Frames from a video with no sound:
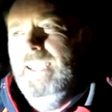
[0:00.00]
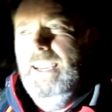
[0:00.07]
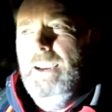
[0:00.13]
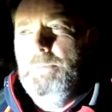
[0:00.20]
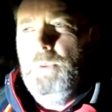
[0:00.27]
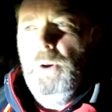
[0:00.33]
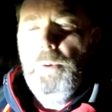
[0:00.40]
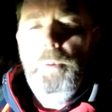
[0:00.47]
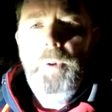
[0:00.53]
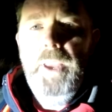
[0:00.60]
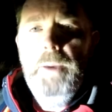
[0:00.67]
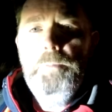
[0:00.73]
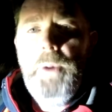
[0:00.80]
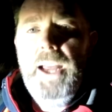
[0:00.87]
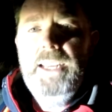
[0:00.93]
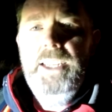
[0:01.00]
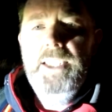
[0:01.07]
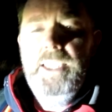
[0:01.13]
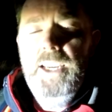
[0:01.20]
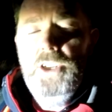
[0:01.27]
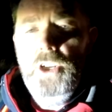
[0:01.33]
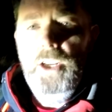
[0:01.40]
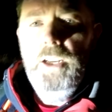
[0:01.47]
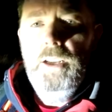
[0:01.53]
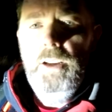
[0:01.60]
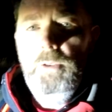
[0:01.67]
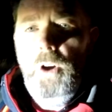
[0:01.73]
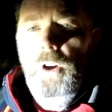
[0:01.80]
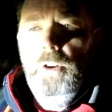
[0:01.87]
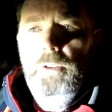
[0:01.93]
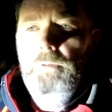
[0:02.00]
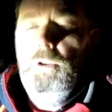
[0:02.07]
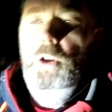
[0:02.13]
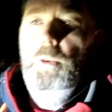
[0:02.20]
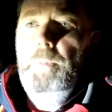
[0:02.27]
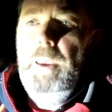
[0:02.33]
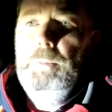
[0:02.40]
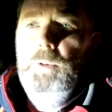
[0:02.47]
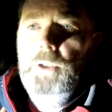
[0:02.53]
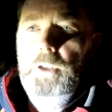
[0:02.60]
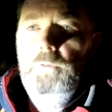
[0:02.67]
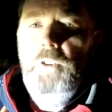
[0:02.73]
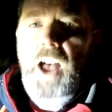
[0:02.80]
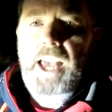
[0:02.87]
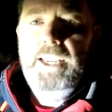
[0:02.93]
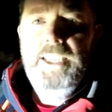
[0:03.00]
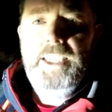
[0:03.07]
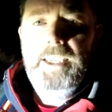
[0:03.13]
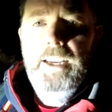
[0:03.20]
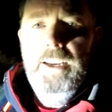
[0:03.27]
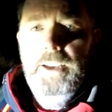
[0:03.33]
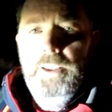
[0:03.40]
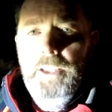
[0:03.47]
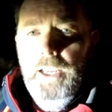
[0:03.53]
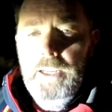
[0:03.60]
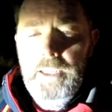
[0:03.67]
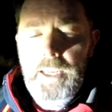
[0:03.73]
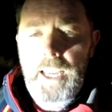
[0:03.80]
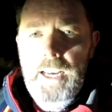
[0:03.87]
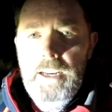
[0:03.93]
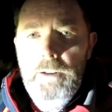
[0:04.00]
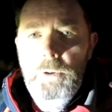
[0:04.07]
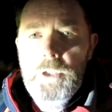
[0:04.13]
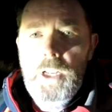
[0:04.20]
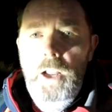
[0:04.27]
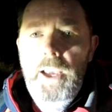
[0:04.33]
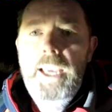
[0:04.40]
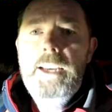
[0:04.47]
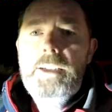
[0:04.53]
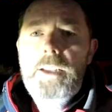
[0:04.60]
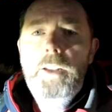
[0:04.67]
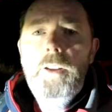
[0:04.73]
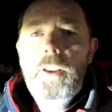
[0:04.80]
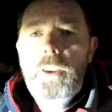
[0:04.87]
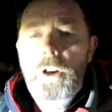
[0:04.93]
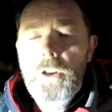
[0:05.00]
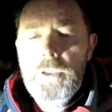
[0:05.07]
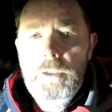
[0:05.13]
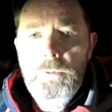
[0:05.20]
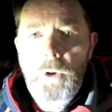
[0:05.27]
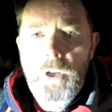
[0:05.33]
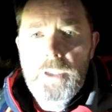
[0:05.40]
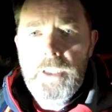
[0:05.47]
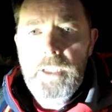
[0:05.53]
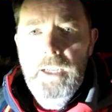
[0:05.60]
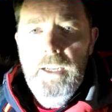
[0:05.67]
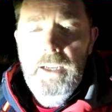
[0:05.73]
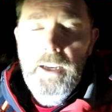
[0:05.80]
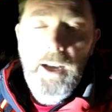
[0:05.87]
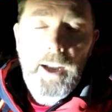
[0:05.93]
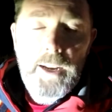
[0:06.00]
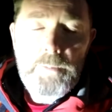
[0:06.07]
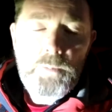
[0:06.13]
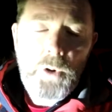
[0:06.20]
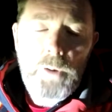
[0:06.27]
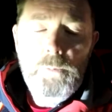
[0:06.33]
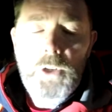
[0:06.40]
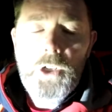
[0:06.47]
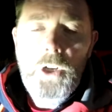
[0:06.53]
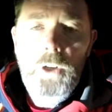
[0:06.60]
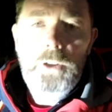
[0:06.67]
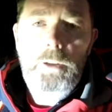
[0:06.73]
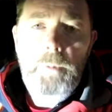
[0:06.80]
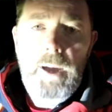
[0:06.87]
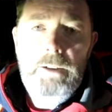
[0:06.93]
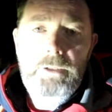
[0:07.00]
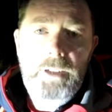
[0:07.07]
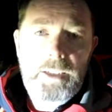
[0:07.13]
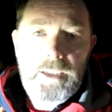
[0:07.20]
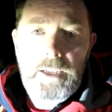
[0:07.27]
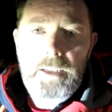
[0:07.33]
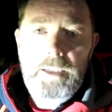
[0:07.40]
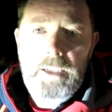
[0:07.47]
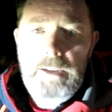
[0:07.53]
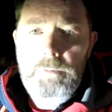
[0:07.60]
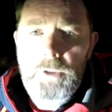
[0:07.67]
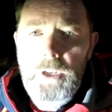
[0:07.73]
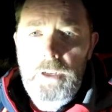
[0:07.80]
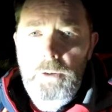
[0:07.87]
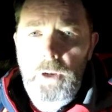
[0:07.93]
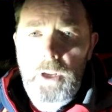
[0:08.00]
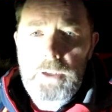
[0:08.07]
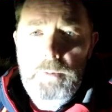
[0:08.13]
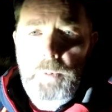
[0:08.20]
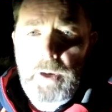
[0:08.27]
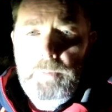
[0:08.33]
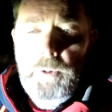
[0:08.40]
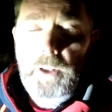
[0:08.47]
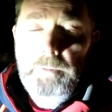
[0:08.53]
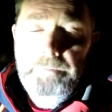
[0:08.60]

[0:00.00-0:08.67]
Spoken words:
probably a bad decision on other people's advice, that kinder was a lot easier than they thought it was, and it pretty much caught them out, as it seems to do a lot of people.